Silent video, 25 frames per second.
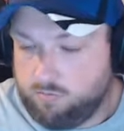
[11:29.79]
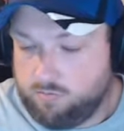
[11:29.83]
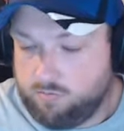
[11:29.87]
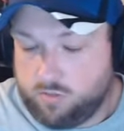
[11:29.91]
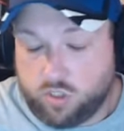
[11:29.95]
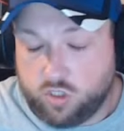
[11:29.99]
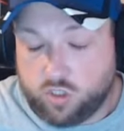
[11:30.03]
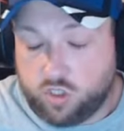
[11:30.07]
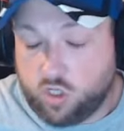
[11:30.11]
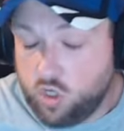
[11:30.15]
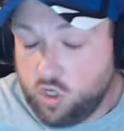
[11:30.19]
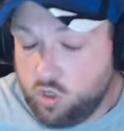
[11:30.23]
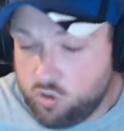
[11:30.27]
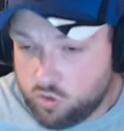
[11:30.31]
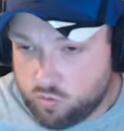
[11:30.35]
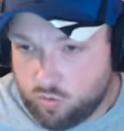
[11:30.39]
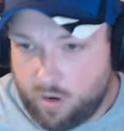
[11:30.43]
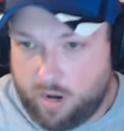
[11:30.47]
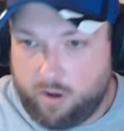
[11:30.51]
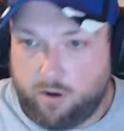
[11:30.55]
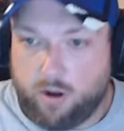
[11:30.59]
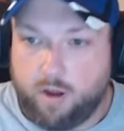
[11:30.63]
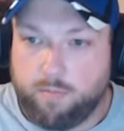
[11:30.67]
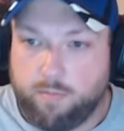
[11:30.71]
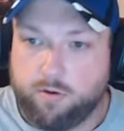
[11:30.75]
just to use
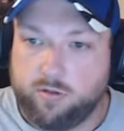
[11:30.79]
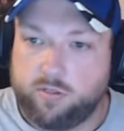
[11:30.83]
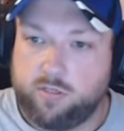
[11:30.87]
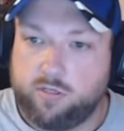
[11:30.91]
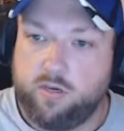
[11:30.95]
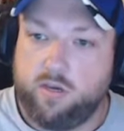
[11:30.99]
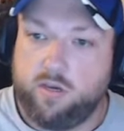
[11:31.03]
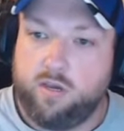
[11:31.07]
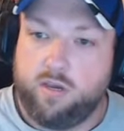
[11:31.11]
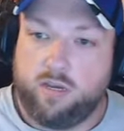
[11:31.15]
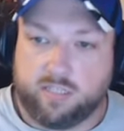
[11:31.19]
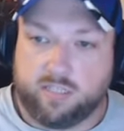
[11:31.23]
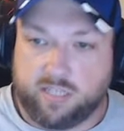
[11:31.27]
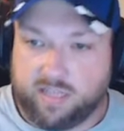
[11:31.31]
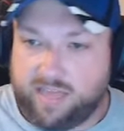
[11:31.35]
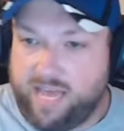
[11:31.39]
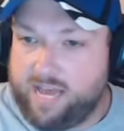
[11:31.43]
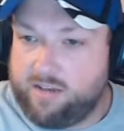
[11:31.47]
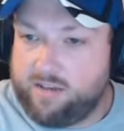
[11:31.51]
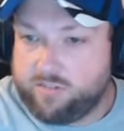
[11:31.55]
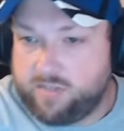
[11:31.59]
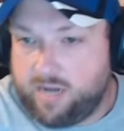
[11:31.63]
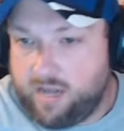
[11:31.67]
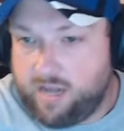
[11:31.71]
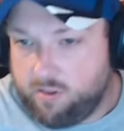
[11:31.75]
round numbers, it's
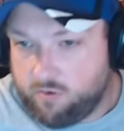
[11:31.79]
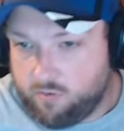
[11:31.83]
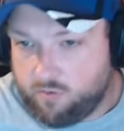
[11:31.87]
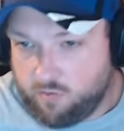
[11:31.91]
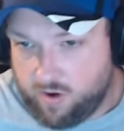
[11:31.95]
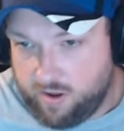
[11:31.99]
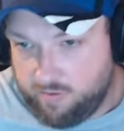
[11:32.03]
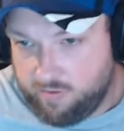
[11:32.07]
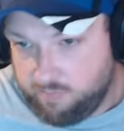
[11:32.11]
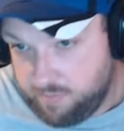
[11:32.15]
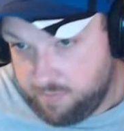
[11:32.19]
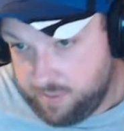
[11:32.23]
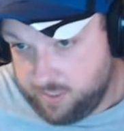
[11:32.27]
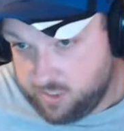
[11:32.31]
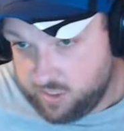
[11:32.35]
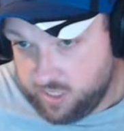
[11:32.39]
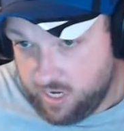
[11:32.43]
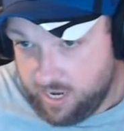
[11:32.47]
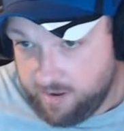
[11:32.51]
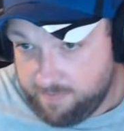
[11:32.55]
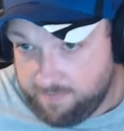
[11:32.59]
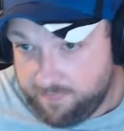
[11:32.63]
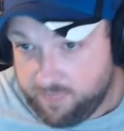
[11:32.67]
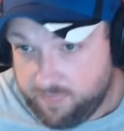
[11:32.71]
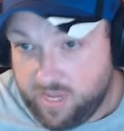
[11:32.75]
$1,000 for
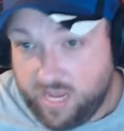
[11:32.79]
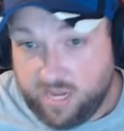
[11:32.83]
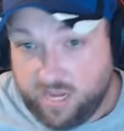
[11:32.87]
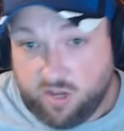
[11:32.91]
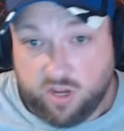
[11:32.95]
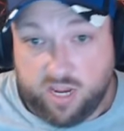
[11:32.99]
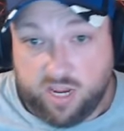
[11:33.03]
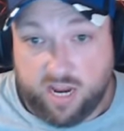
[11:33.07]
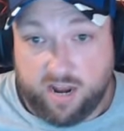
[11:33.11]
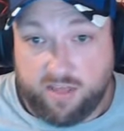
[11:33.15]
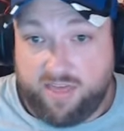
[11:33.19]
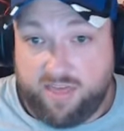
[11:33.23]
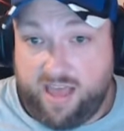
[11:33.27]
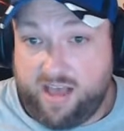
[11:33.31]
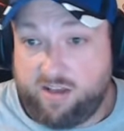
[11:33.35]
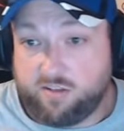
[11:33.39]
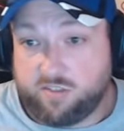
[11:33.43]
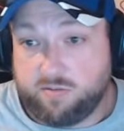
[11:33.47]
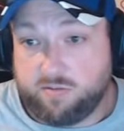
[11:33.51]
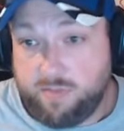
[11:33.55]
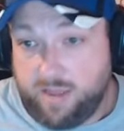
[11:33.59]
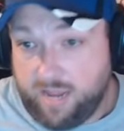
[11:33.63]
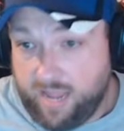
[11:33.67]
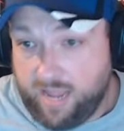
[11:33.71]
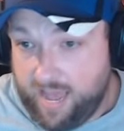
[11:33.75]
FPGA, and you get
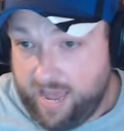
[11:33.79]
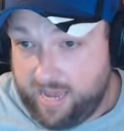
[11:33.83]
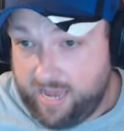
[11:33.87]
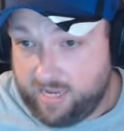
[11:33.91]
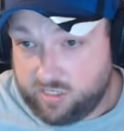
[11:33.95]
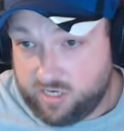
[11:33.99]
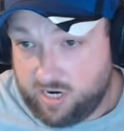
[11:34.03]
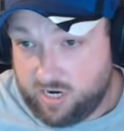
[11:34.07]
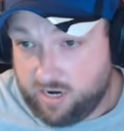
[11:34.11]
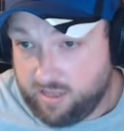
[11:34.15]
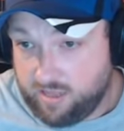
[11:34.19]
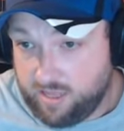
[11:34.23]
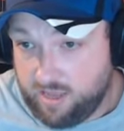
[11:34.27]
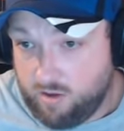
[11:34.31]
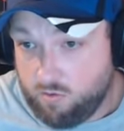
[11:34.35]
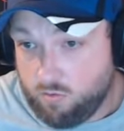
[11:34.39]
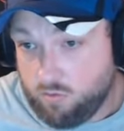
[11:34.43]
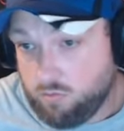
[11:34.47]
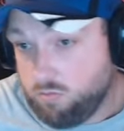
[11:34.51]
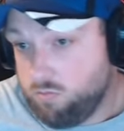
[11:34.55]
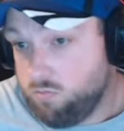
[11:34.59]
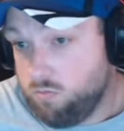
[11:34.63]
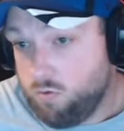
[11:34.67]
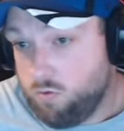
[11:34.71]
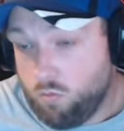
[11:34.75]
1,000 mega hash out of that,
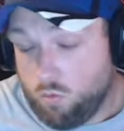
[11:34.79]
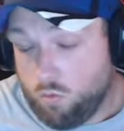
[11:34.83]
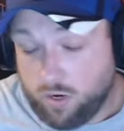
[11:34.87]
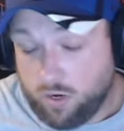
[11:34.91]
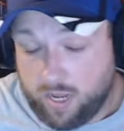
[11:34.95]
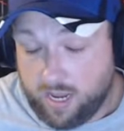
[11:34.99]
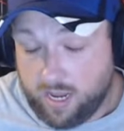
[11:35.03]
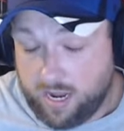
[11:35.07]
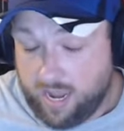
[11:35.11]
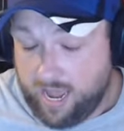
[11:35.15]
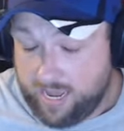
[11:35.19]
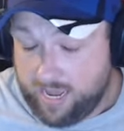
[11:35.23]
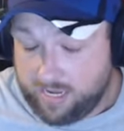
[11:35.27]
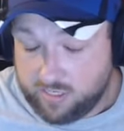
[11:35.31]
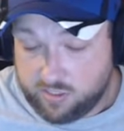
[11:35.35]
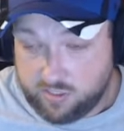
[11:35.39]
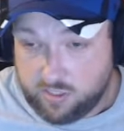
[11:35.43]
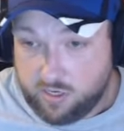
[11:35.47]
well, 1 giga hash.